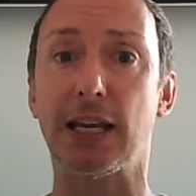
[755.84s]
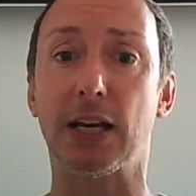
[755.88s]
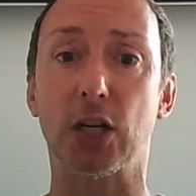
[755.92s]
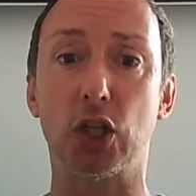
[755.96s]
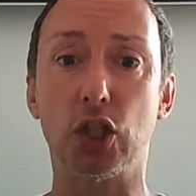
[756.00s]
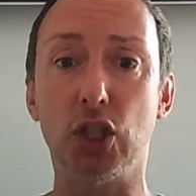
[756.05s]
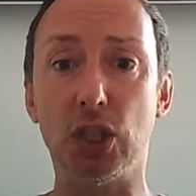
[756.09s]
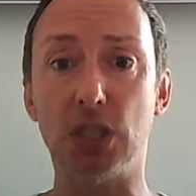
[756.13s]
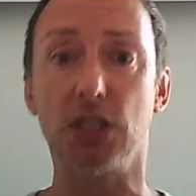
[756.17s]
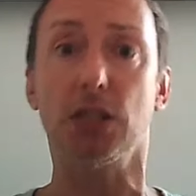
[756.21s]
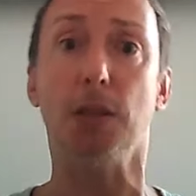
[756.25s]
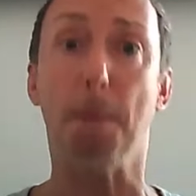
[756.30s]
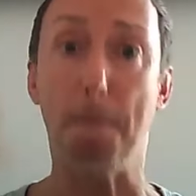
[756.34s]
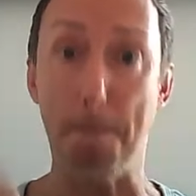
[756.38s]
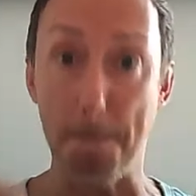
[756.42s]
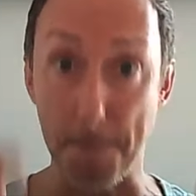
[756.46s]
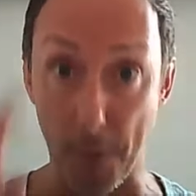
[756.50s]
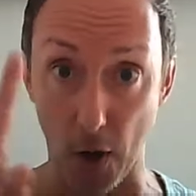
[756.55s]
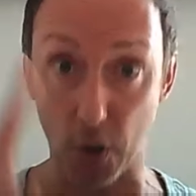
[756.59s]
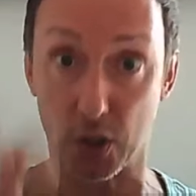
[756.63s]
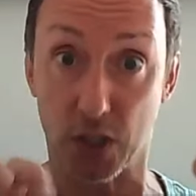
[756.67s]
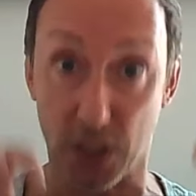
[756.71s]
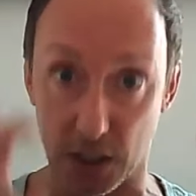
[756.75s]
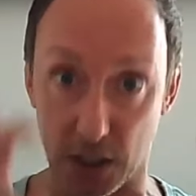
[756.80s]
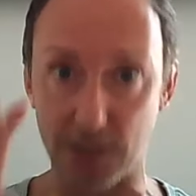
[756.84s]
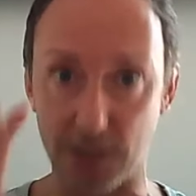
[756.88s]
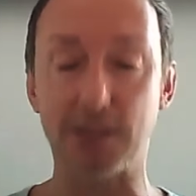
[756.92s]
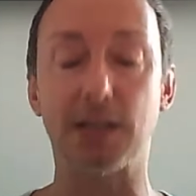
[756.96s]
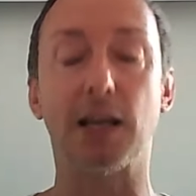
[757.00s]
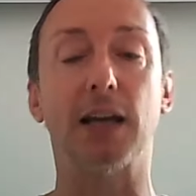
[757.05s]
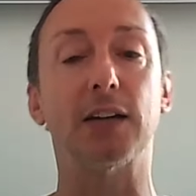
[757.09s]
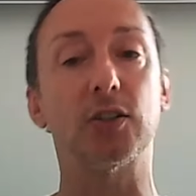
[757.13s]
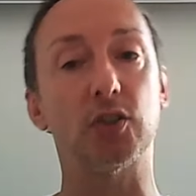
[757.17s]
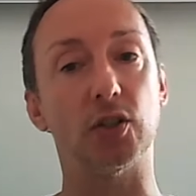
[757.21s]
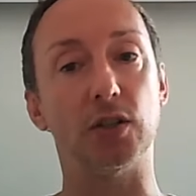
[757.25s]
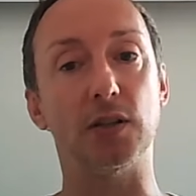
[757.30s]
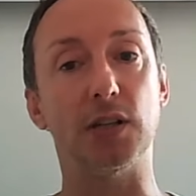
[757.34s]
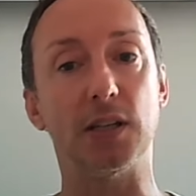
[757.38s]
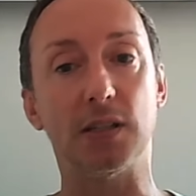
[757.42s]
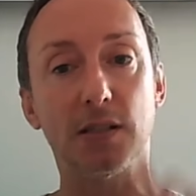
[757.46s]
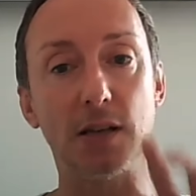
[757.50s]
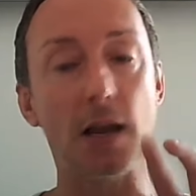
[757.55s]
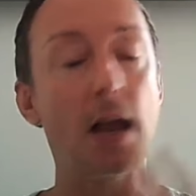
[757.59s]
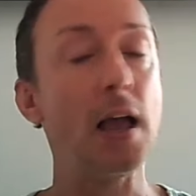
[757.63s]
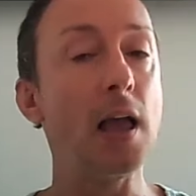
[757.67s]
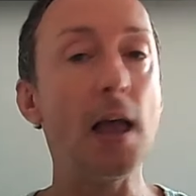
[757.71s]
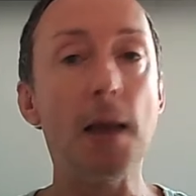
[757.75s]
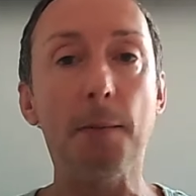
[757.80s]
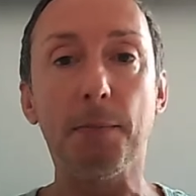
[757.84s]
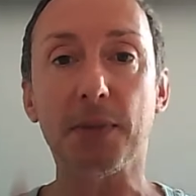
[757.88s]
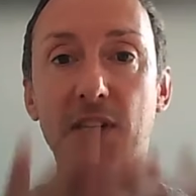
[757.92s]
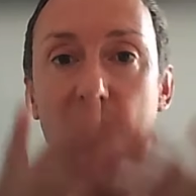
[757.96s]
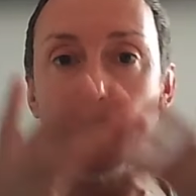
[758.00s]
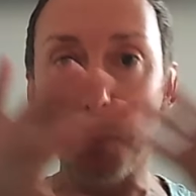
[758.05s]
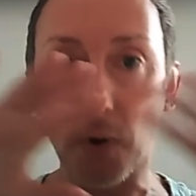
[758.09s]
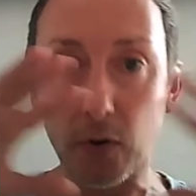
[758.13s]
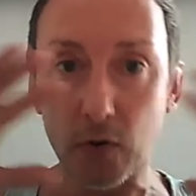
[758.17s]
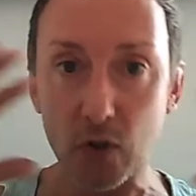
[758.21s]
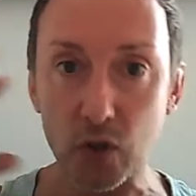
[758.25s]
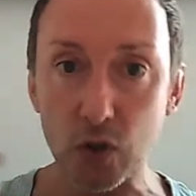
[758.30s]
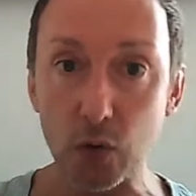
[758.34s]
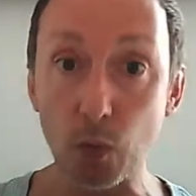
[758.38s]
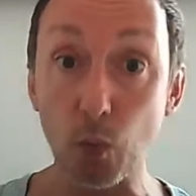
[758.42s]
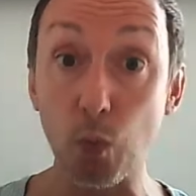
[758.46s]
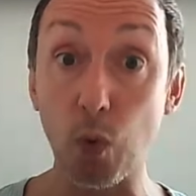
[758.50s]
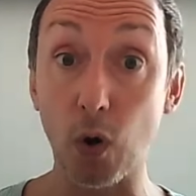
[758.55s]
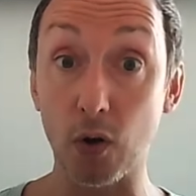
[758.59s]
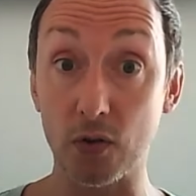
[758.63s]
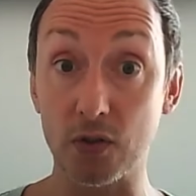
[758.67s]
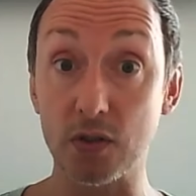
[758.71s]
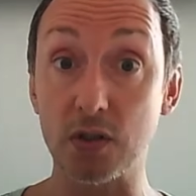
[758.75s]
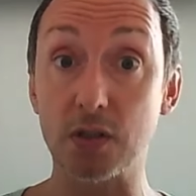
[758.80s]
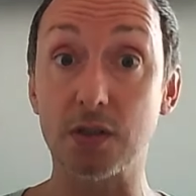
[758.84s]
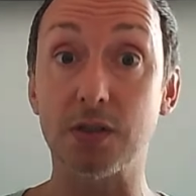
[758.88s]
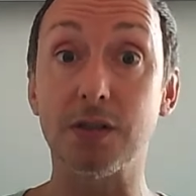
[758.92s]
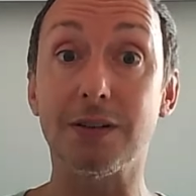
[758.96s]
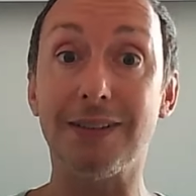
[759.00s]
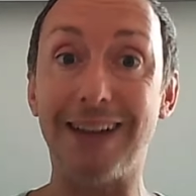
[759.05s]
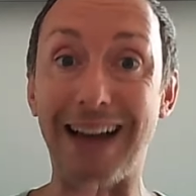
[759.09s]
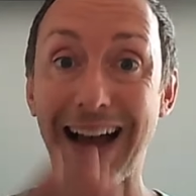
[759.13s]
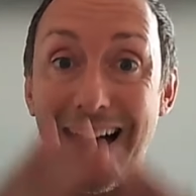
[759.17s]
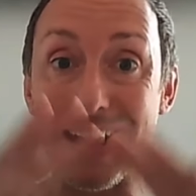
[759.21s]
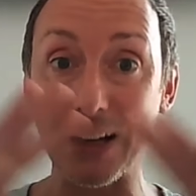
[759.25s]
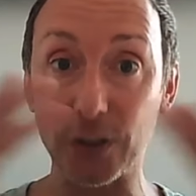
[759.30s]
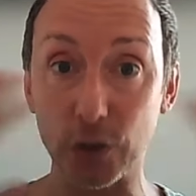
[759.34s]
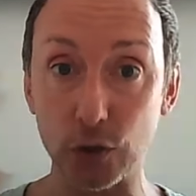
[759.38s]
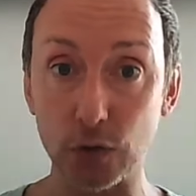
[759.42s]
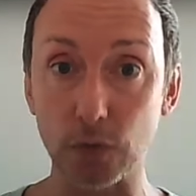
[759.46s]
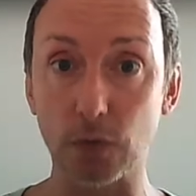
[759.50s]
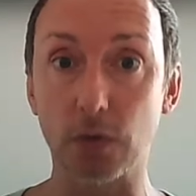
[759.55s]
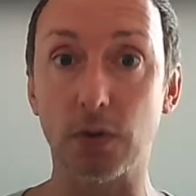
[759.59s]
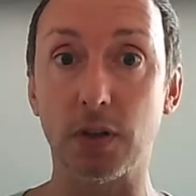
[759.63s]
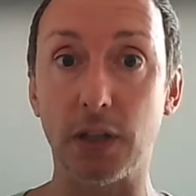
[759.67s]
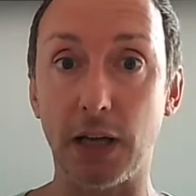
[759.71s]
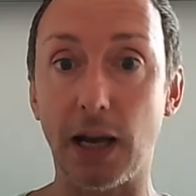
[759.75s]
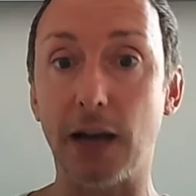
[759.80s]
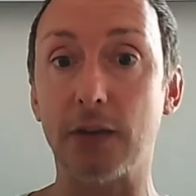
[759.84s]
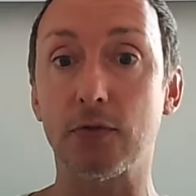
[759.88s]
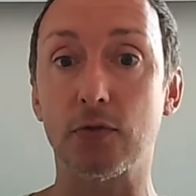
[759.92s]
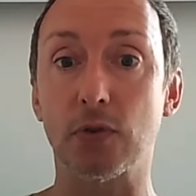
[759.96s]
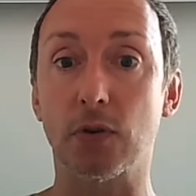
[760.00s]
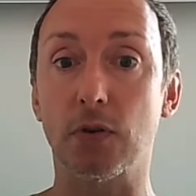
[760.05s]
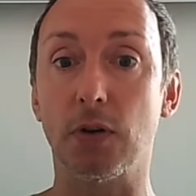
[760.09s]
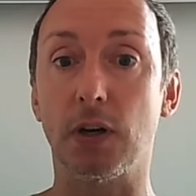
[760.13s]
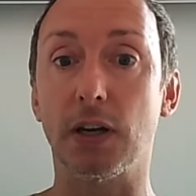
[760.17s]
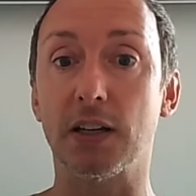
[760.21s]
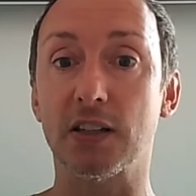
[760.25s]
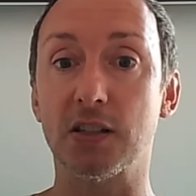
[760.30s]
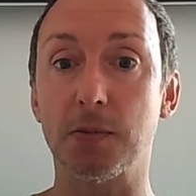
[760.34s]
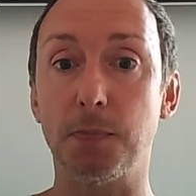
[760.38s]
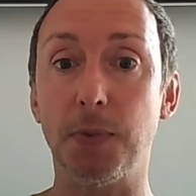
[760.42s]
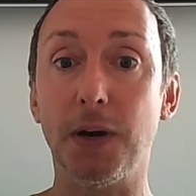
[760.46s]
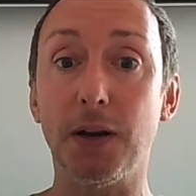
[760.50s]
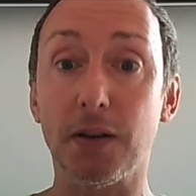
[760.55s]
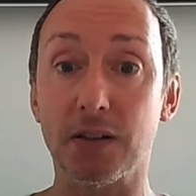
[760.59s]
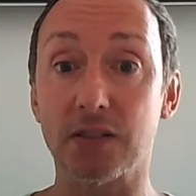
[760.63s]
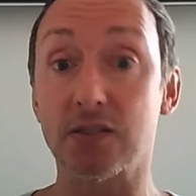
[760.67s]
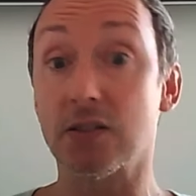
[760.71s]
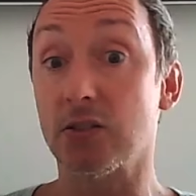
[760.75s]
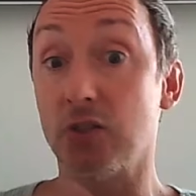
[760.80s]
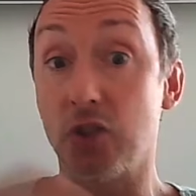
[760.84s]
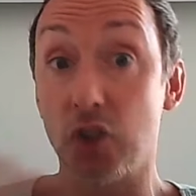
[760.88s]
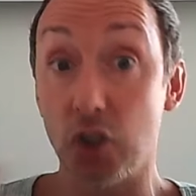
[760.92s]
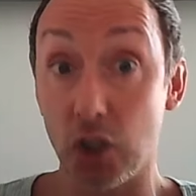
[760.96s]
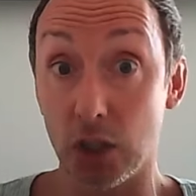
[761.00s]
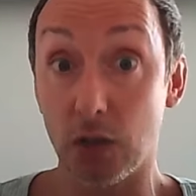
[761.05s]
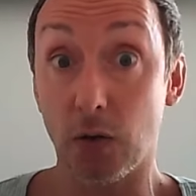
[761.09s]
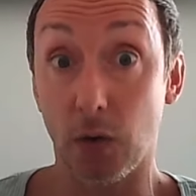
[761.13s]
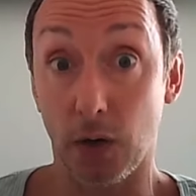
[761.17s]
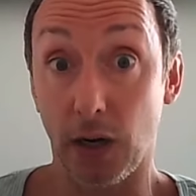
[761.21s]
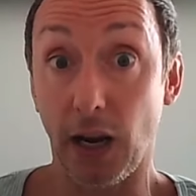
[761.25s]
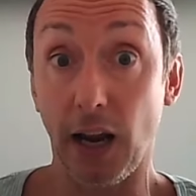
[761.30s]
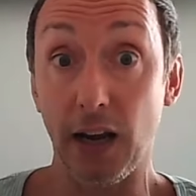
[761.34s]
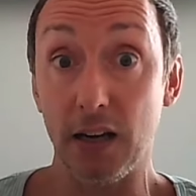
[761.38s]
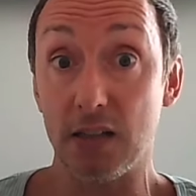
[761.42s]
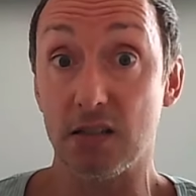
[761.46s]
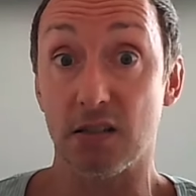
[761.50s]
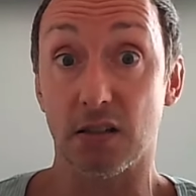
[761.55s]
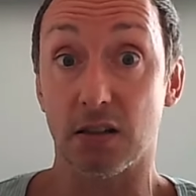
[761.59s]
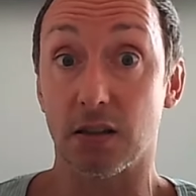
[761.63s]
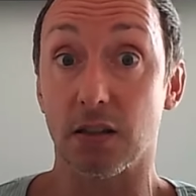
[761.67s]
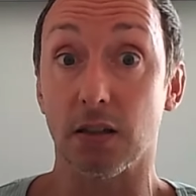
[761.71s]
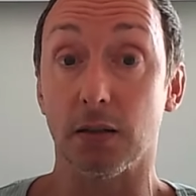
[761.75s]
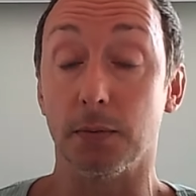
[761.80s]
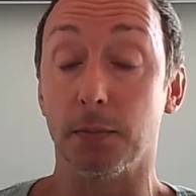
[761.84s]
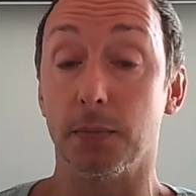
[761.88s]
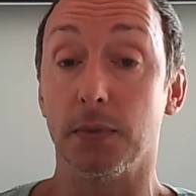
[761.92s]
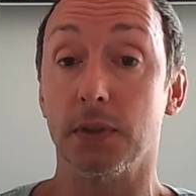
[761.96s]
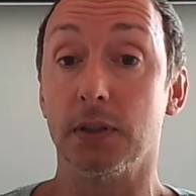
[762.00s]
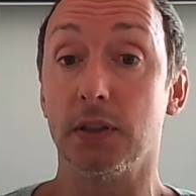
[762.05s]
section is the modern section. Miss Morrison wanted an actual theatrical experience, and she created them.